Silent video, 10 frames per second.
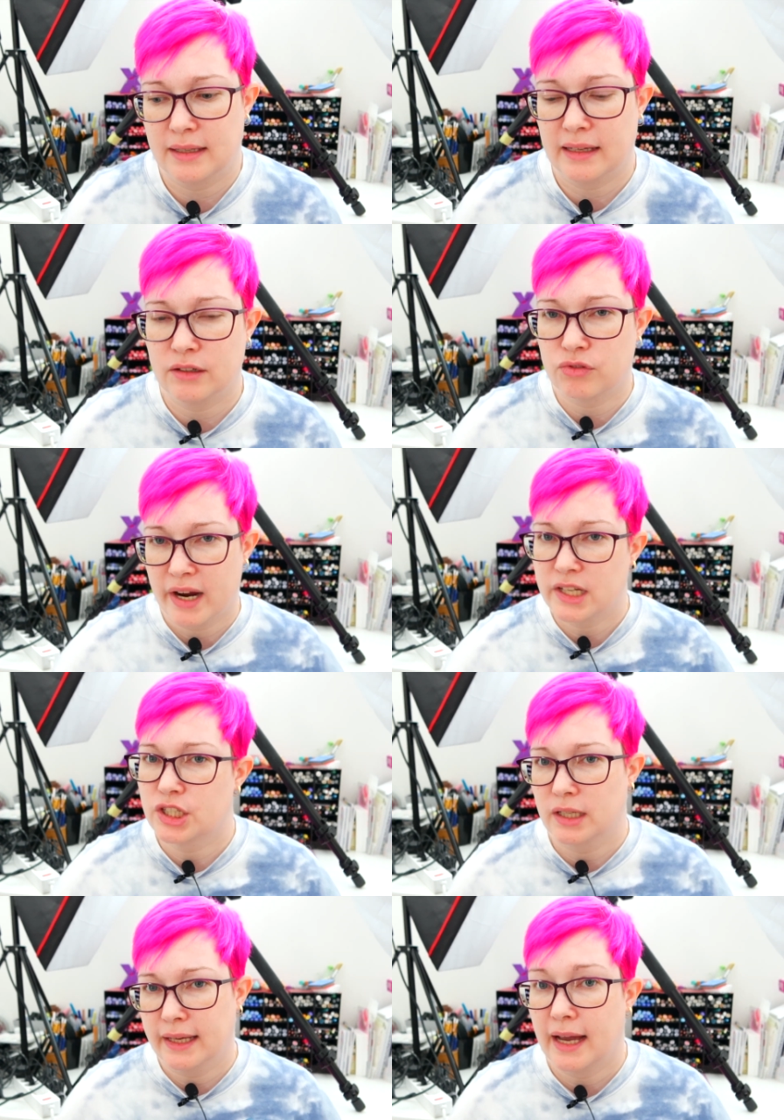like
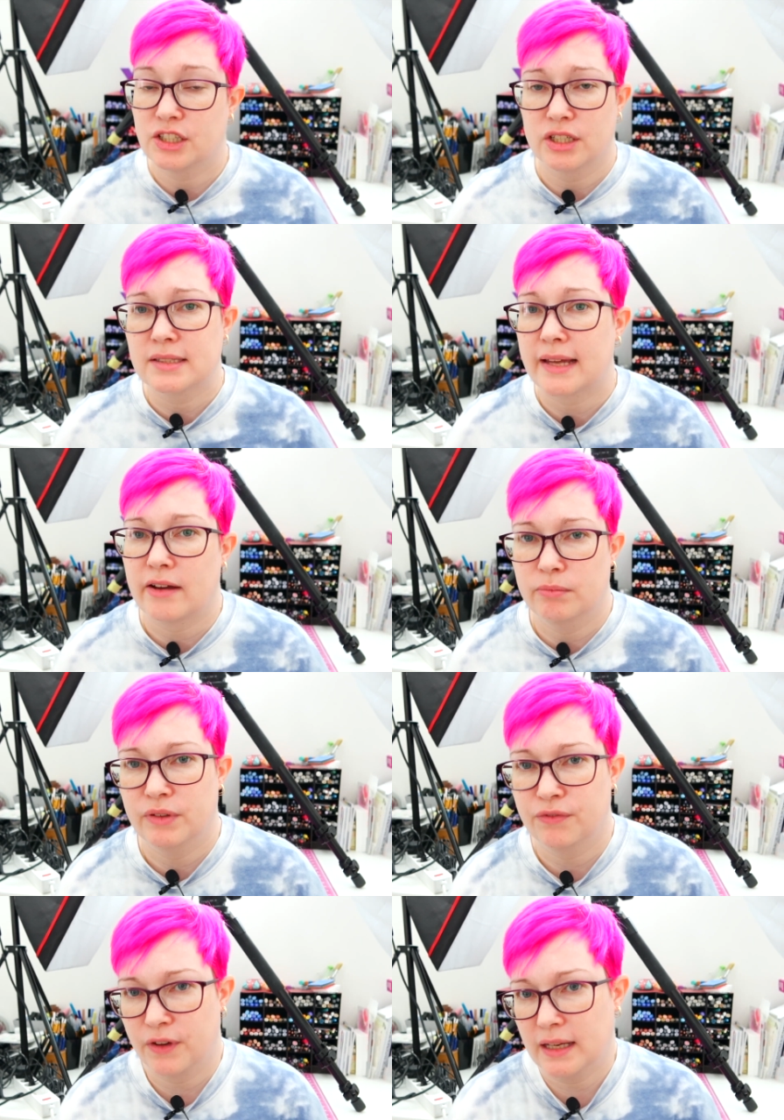gradually I just have
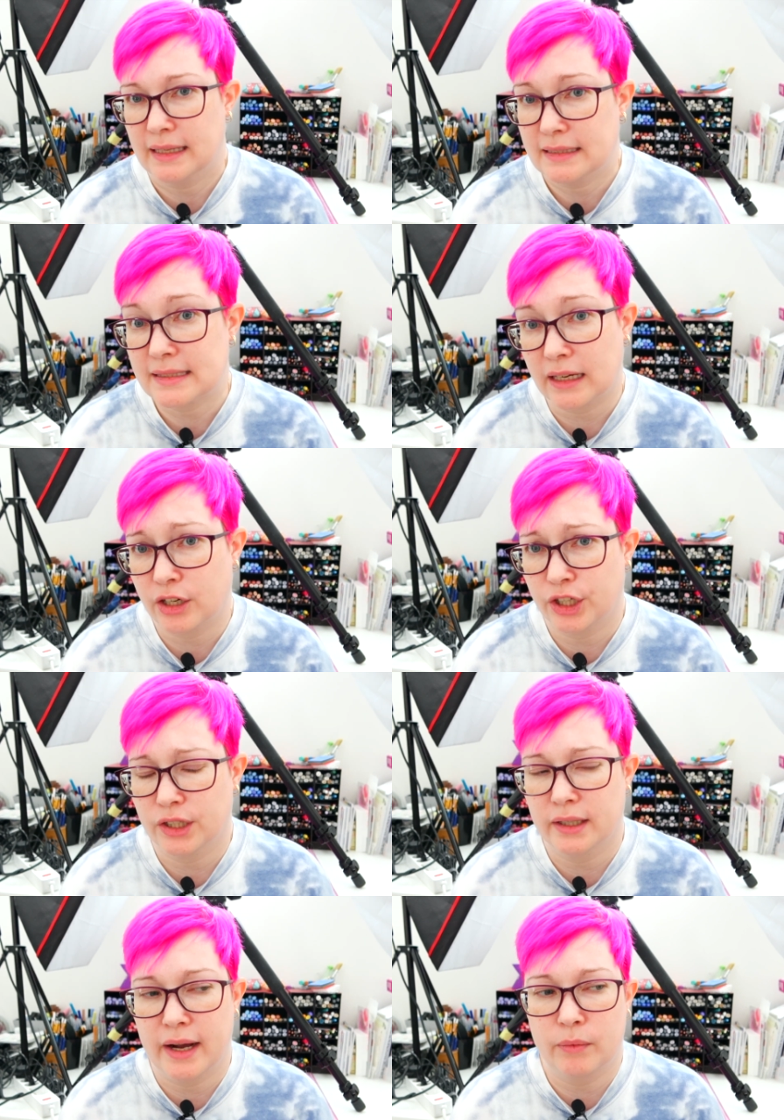been feeling
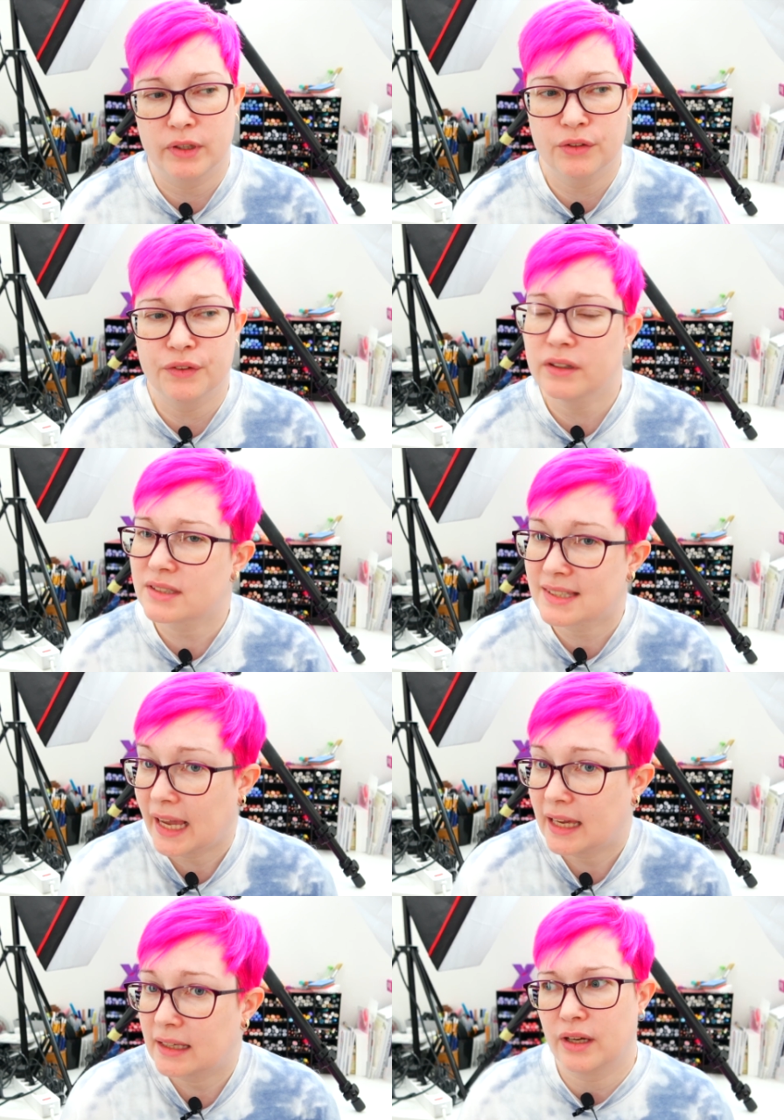sicker. And when you feel
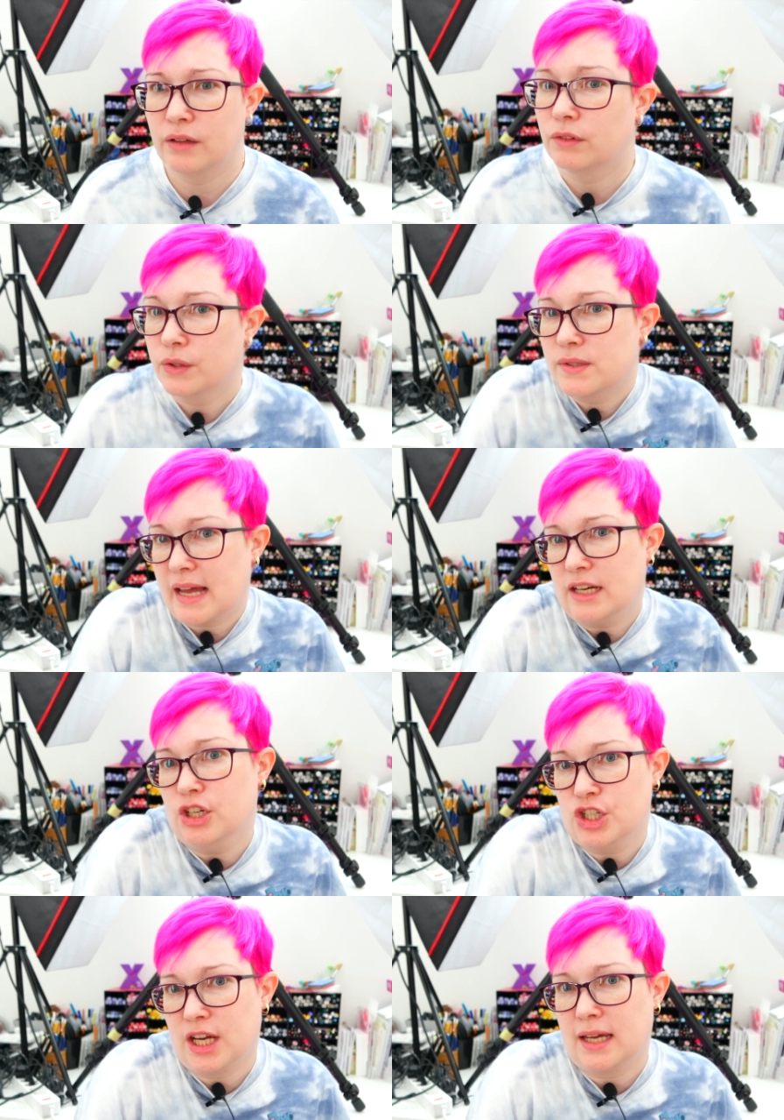sick, you kind of lose
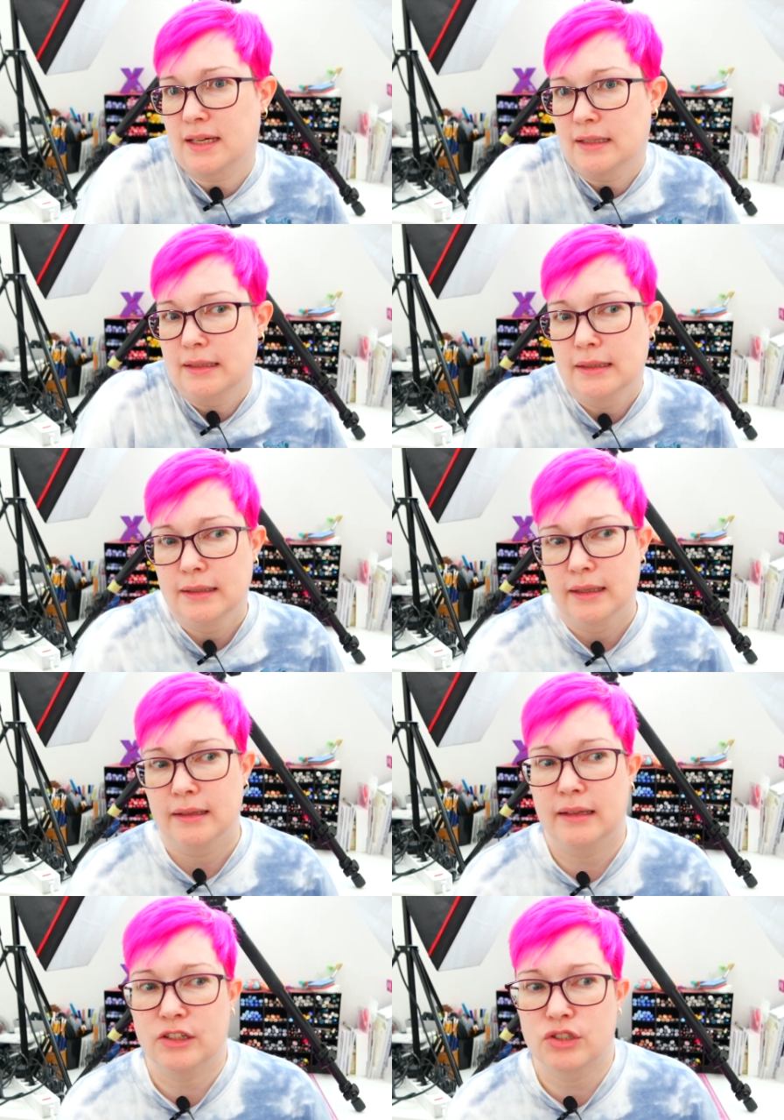energy
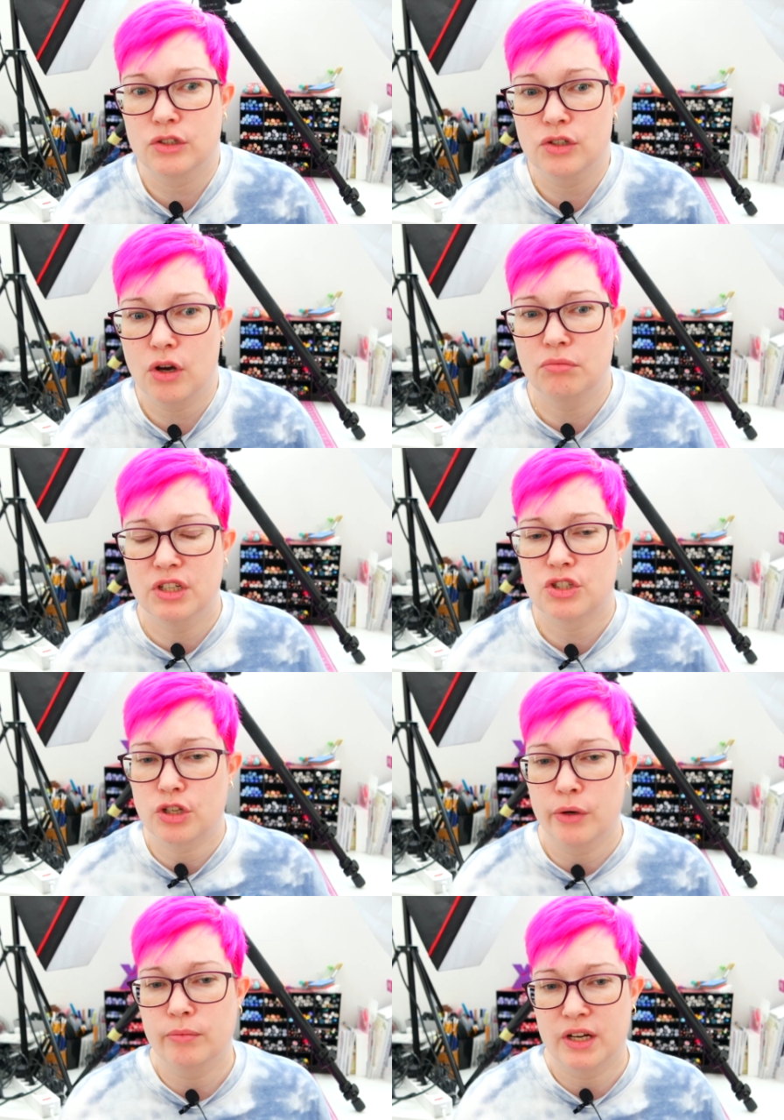there's only
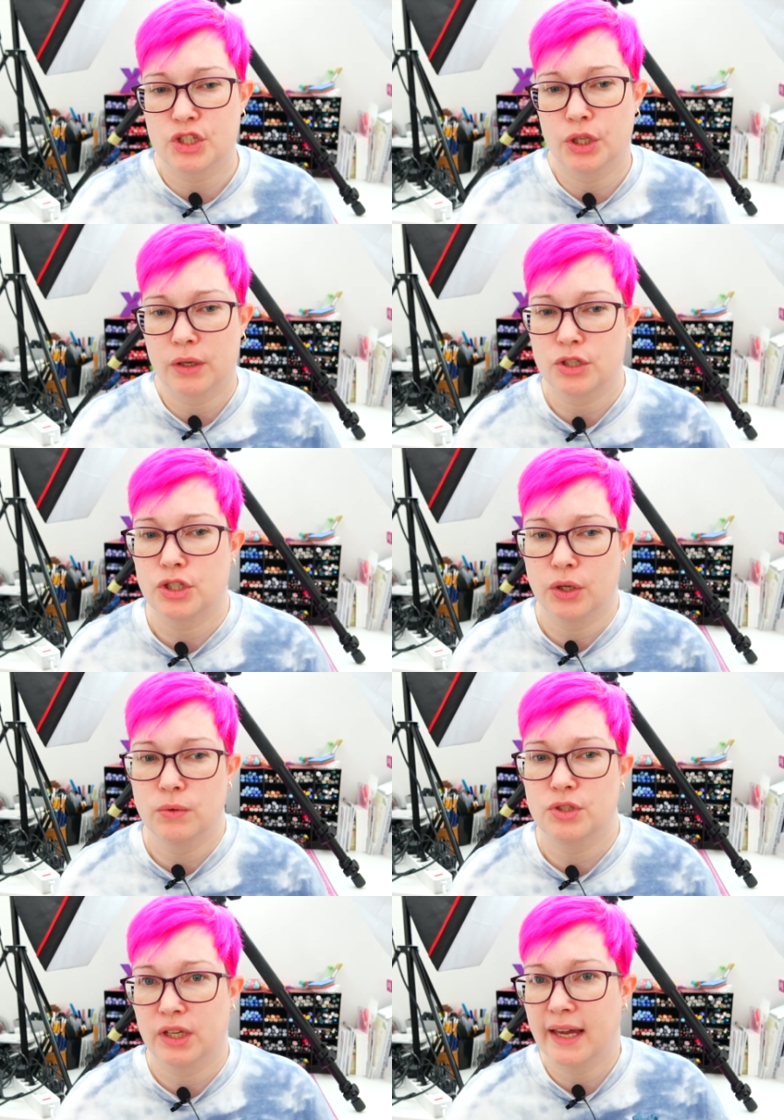so much you can
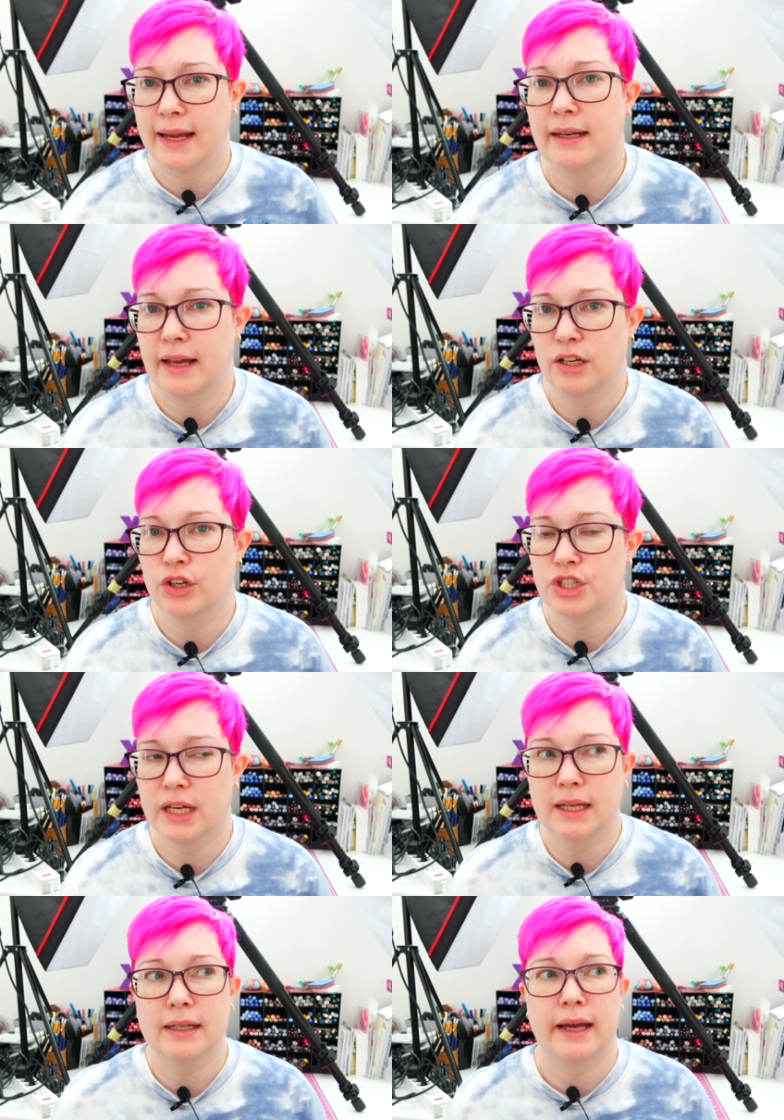do to gain
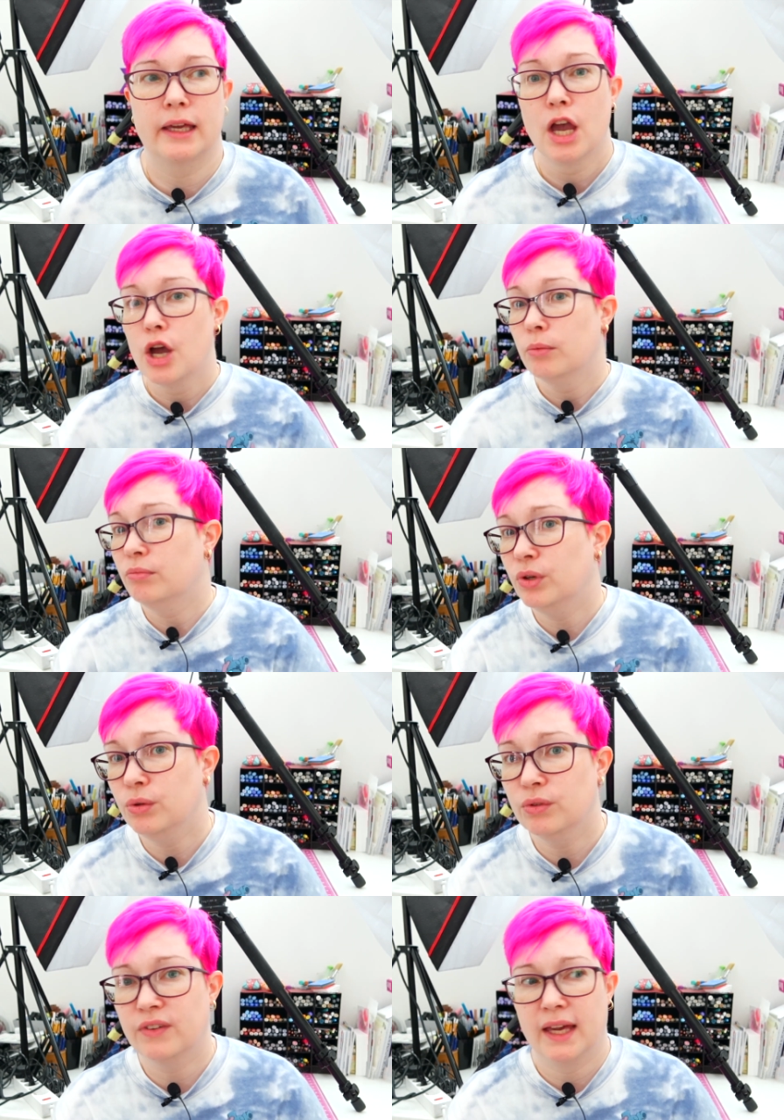energy, like
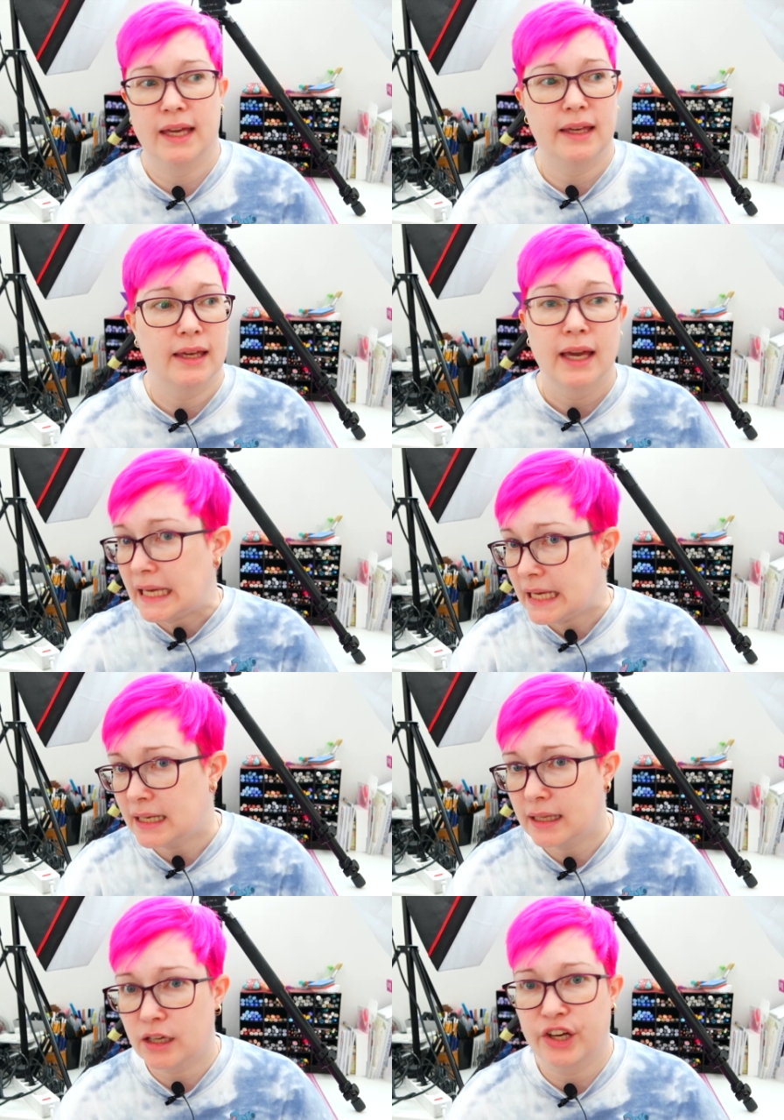moving,
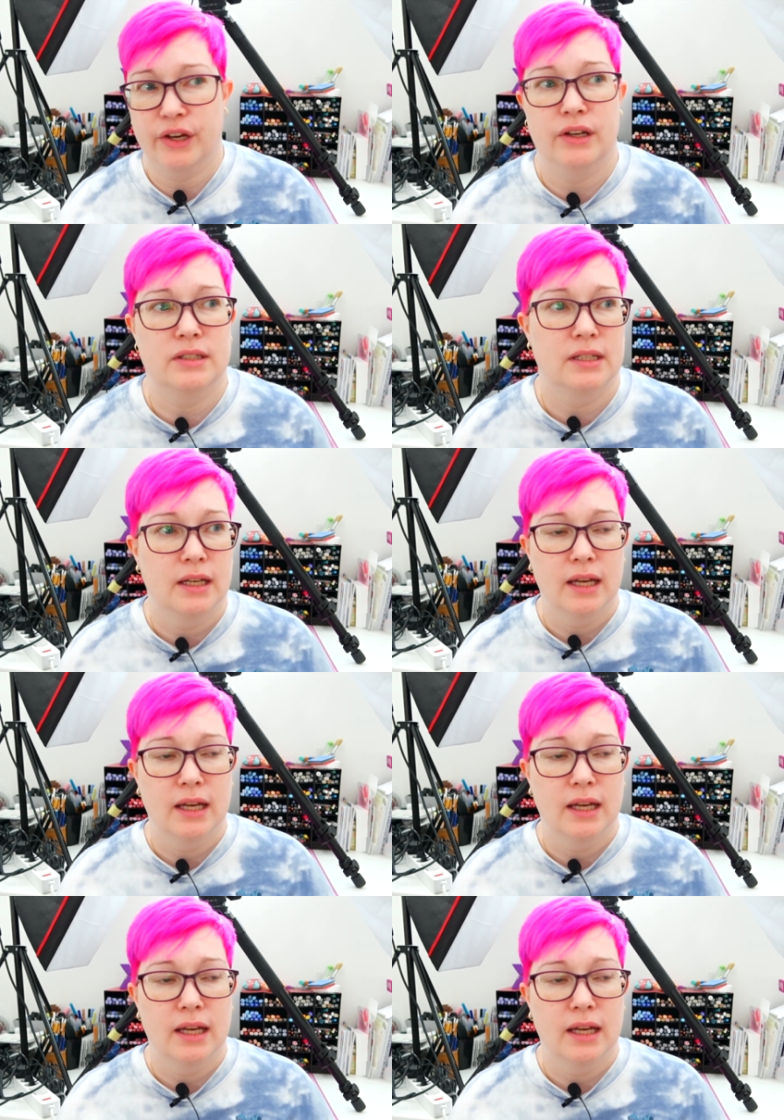eating good,